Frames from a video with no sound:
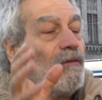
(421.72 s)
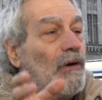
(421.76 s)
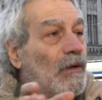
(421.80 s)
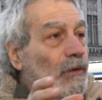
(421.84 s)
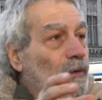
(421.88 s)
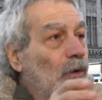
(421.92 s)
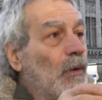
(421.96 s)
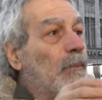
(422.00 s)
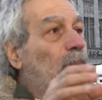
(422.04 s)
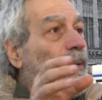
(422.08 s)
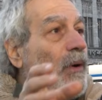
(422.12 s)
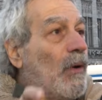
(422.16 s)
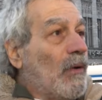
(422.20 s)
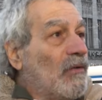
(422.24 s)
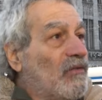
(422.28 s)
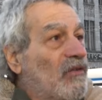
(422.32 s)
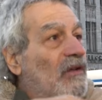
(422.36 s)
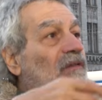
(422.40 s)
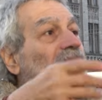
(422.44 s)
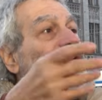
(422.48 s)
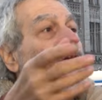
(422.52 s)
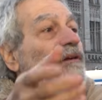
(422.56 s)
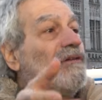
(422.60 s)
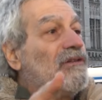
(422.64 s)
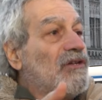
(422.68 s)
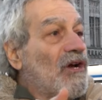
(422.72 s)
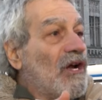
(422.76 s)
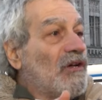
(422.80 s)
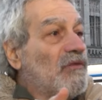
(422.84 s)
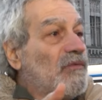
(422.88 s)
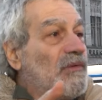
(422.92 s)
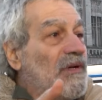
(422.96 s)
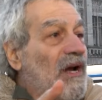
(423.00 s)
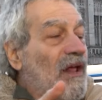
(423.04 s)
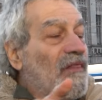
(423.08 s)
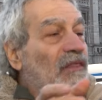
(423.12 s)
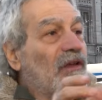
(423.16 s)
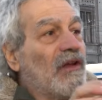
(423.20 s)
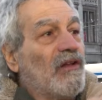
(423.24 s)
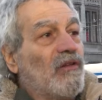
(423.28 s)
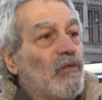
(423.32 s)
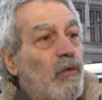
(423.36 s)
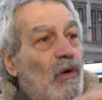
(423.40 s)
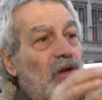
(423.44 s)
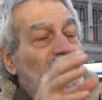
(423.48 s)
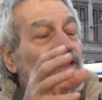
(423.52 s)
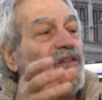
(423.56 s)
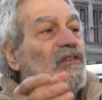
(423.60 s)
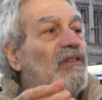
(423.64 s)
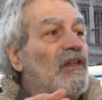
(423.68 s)
there are loopholes in their judgment. I think it's
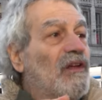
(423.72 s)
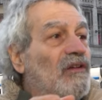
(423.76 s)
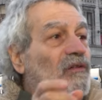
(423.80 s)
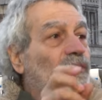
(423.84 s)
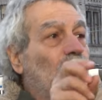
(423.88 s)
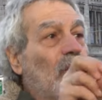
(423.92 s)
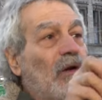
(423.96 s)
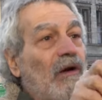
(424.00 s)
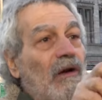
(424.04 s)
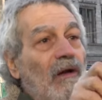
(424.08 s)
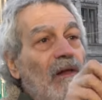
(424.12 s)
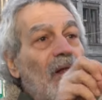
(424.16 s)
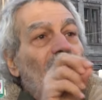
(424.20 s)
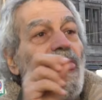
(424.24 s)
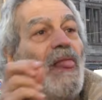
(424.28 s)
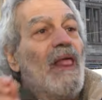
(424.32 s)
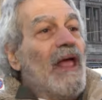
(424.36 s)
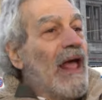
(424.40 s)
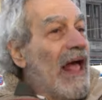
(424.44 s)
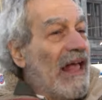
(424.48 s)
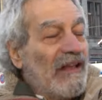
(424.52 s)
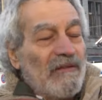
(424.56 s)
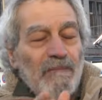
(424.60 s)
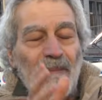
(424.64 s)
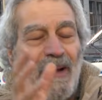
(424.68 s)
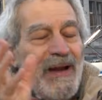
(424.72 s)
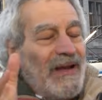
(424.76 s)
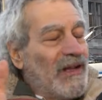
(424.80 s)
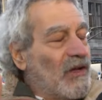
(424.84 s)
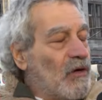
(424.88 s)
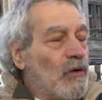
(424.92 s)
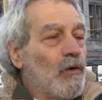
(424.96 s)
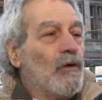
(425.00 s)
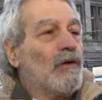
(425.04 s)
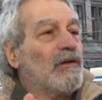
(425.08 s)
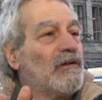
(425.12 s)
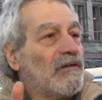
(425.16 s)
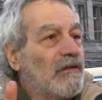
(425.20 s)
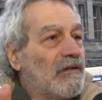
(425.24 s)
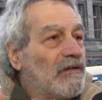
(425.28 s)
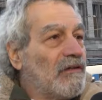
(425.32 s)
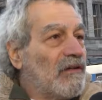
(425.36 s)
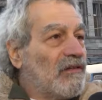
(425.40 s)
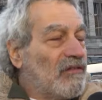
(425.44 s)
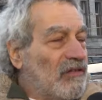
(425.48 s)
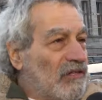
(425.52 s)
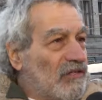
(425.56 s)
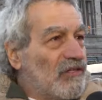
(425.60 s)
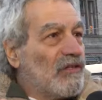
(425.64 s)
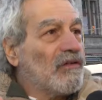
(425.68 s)
one of these things where, as many court
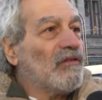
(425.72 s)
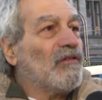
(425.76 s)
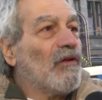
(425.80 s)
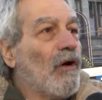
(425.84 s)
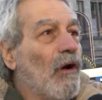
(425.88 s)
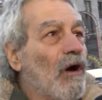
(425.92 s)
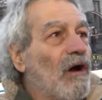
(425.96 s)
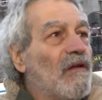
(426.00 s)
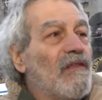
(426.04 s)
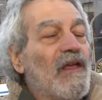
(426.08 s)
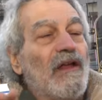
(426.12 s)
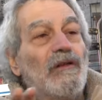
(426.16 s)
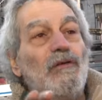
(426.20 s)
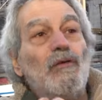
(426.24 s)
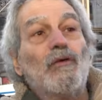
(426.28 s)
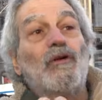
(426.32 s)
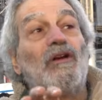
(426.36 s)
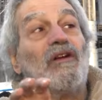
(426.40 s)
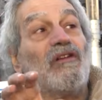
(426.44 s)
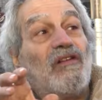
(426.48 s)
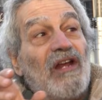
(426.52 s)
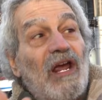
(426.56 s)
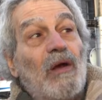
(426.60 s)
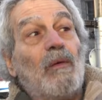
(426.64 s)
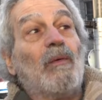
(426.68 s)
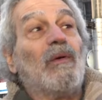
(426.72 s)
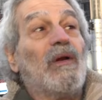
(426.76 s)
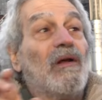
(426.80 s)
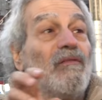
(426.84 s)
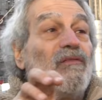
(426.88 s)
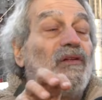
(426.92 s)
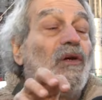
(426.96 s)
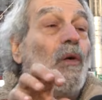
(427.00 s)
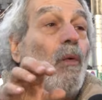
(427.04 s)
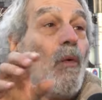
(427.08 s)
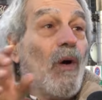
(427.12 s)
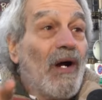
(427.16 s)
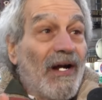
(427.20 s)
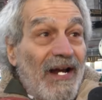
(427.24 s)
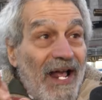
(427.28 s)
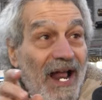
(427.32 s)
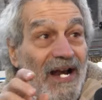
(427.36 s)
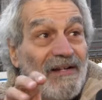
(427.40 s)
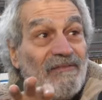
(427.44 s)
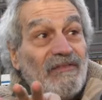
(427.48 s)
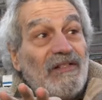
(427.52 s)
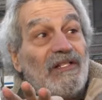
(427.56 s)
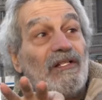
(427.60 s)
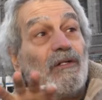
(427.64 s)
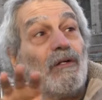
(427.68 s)
decisions are, that you could take whatever you want
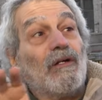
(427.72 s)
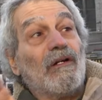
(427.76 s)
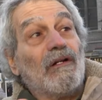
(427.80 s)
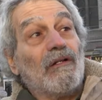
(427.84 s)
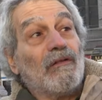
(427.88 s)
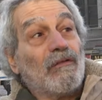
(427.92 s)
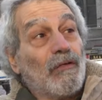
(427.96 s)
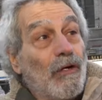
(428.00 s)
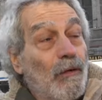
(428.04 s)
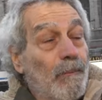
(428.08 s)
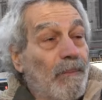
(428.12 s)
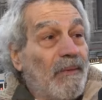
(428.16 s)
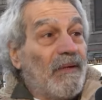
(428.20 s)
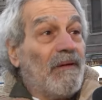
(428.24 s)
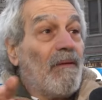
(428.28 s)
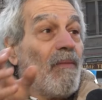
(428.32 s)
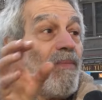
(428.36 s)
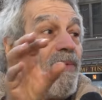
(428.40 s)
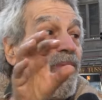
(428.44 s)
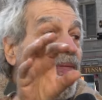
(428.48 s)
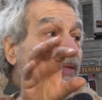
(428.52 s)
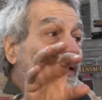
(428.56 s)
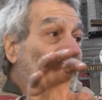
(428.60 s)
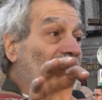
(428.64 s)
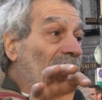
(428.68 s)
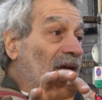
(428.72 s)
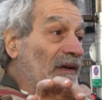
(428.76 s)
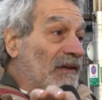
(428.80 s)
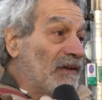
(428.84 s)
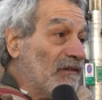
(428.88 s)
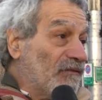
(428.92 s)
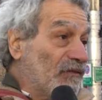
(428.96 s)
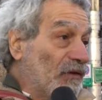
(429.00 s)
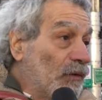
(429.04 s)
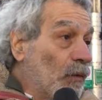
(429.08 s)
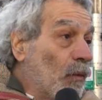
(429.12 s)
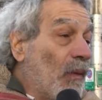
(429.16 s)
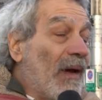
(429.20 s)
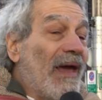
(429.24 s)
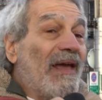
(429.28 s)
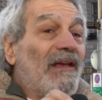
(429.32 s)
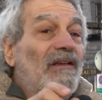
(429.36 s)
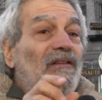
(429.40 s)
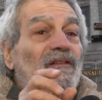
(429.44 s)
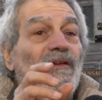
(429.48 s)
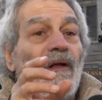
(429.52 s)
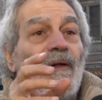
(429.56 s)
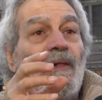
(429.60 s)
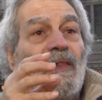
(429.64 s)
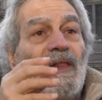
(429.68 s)
out of it, you could interpret it in different
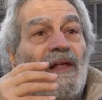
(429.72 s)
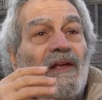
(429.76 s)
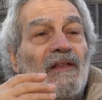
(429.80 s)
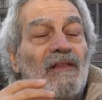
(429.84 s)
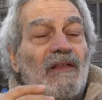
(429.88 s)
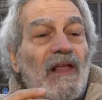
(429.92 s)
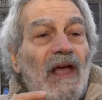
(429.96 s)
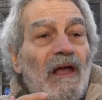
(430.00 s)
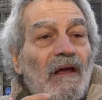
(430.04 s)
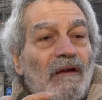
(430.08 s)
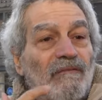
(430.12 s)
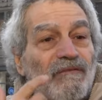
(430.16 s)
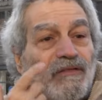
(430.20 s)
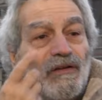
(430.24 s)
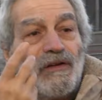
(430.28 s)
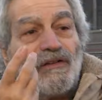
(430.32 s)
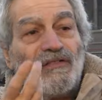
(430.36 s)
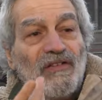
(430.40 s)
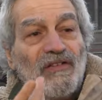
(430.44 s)
ways. They, for